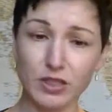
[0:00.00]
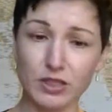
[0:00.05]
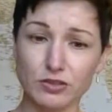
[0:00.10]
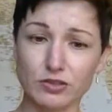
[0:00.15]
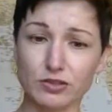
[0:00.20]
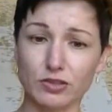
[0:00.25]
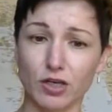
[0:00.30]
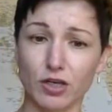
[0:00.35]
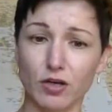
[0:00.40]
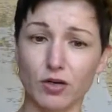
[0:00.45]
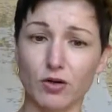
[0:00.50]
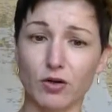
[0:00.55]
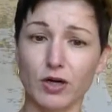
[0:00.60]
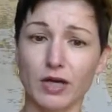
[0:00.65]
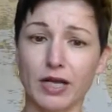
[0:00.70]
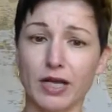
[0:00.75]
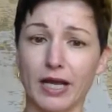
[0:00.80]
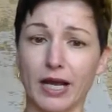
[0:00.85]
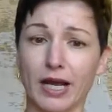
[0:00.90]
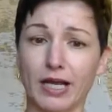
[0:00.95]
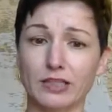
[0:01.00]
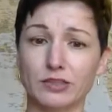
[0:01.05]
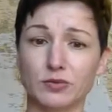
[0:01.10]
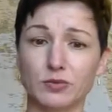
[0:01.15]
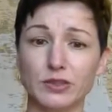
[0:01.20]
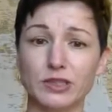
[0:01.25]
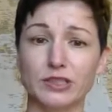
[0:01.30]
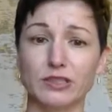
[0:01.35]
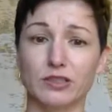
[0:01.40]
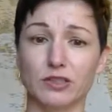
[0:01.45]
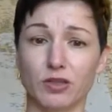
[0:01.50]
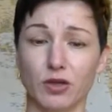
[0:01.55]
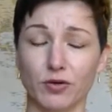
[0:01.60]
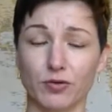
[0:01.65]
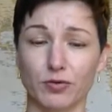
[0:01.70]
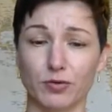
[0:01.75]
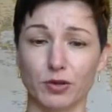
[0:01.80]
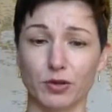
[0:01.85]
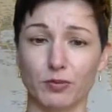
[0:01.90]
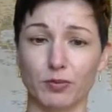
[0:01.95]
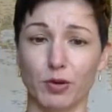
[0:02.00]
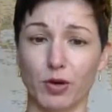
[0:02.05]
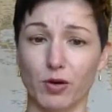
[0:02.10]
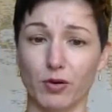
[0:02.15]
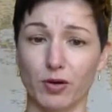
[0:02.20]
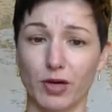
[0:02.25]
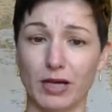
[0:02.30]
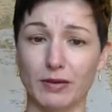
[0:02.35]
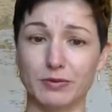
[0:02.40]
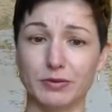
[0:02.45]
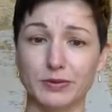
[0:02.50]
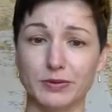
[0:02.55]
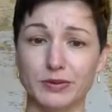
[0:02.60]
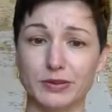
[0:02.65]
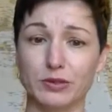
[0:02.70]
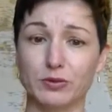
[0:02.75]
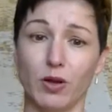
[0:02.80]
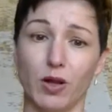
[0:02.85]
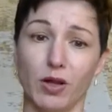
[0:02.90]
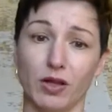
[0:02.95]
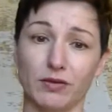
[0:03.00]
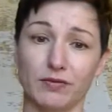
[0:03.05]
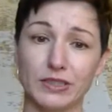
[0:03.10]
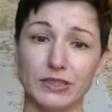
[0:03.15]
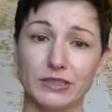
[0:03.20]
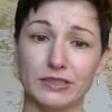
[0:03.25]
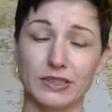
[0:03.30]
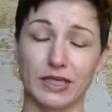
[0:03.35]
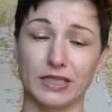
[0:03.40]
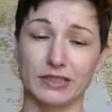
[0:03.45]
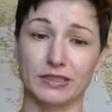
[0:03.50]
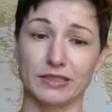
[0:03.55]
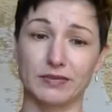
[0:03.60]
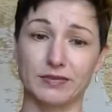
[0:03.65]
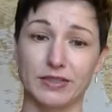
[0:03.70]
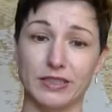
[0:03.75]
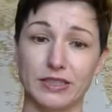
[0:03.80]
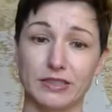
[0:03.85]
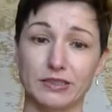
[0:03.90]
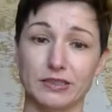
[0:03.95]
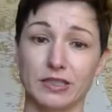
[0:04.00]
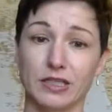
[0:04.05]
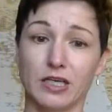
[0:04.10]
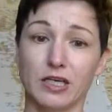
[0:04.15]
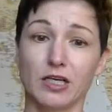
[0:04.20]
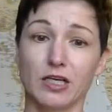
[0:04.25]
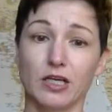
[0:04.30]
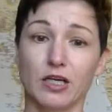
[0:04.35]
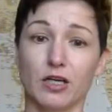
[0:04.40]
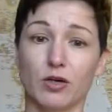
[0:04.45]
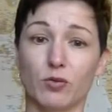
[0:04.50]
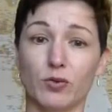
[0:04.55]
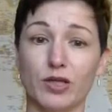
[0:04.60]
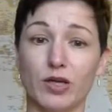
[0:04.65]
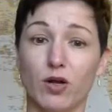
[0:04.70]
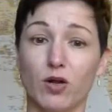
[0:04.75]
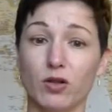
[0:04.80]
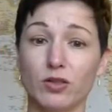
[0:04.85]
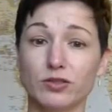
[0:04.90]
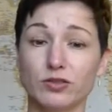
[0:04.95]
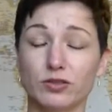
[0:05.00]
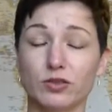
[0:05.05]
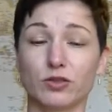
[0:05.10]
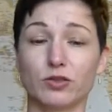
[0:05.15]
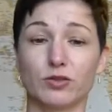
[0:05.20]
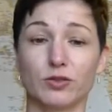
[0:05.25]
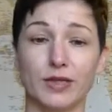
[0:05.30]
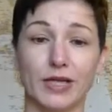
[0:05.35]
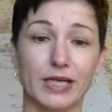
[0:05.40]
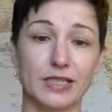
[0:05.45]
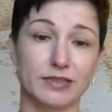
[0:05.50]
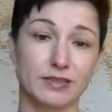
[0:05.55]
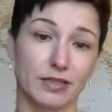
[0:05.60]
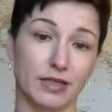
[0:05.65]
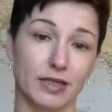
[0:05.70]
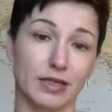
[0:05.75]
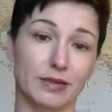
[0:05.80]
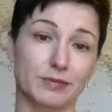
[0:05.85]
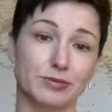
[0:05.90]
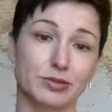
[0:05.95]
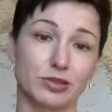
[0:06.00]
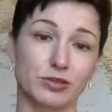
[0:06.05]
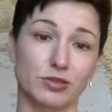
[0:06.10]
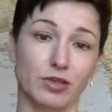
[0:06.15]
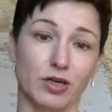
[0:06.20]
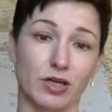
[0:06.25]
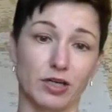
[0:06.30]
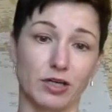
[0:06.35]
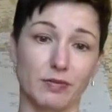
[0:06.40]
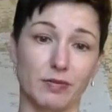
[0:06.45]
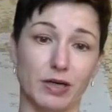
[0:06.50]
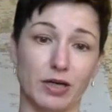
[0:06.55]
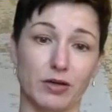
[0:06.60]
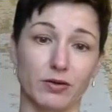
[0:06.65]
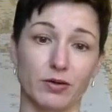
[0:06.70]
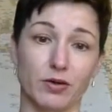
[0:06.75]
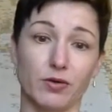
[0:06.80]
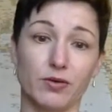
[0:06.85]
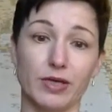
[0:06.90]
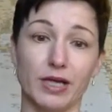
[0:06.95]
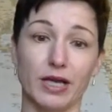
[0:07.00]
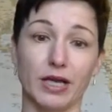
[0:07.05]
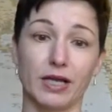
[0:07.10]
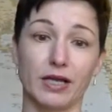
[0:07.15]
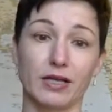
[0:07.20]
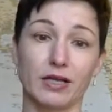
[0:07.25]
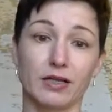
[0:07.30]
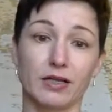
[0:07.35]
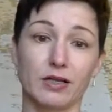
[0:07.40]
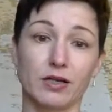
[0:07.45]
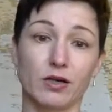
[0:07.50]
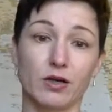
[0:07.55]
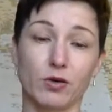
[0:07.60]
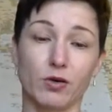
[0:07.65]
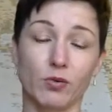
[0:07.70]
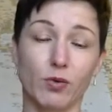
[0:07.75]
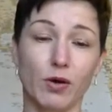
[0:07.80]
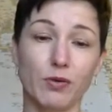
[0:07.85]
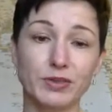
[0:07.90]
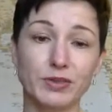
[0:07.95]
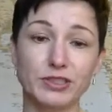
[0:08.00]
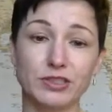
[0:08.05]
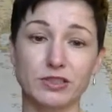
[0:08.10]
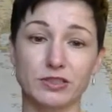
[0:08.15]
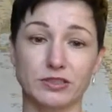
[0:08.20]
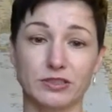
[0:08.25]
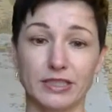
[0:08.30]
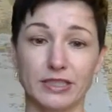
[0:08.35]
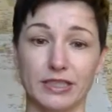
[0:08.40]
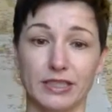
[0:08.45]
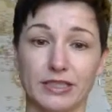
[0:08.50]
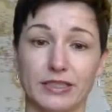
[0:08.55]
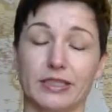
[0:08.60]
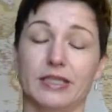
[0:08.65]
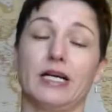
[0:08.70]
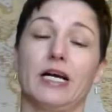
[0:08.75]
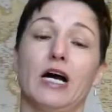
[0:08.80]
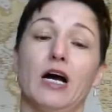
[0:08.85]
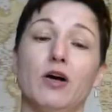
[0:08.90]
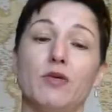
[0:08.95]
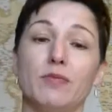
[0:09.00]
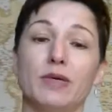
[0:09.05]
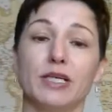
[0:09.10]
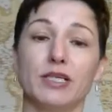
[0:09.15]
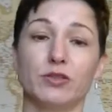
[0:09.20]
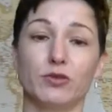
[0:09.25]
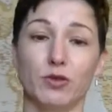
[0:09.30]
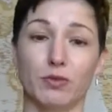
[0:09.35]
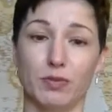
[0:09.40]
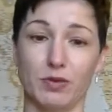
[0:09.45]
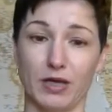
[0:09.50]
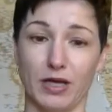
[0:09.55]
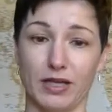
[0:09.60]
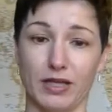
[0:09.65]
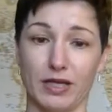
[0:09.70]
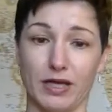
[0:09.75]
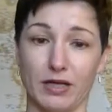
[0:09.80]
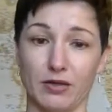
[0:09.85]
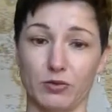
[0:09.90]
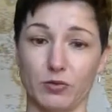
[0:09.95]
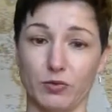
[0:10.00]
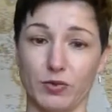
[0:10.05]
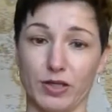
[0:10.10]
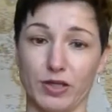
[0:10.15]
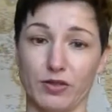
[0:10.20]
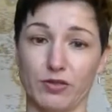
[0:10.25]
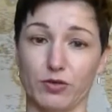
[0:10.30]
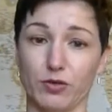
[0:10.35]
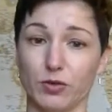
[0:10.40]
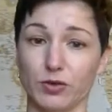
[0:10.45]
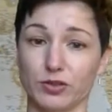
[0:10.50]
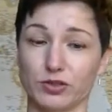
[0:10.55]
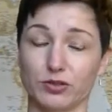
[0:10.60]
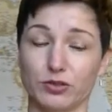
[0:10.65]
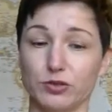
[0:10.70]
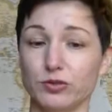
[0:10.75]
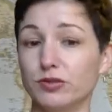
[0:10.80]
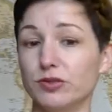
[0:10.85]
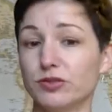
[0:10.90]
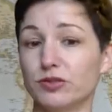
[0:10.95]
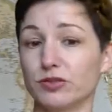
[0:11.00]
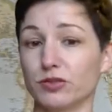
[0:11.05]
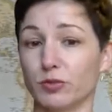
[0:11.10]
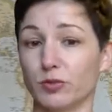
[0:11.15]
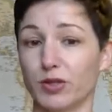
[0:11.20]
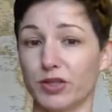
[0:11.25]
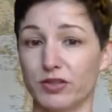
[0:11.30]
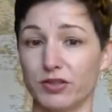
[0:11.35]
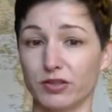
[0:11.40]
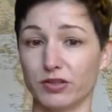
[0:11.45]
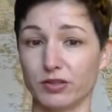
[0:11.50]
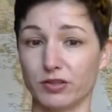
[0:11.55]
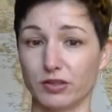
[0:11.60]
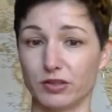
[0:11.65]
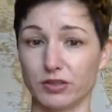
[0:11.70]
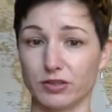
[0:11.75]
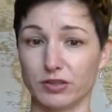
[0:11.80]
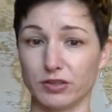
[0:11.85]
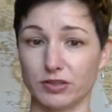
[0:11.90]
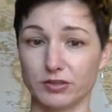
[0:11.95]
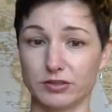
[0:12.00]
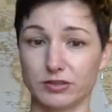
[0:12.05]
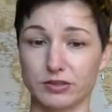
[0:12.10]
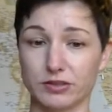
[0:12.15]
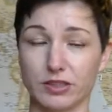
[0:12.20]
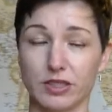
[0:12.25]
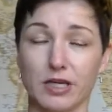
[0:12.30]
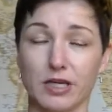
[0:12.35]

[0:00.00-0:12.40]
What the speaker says: So as we go through the program and we do all of these activities, we also create time to talk about, okay, what we just did, how might you apply that with your students or with your learners?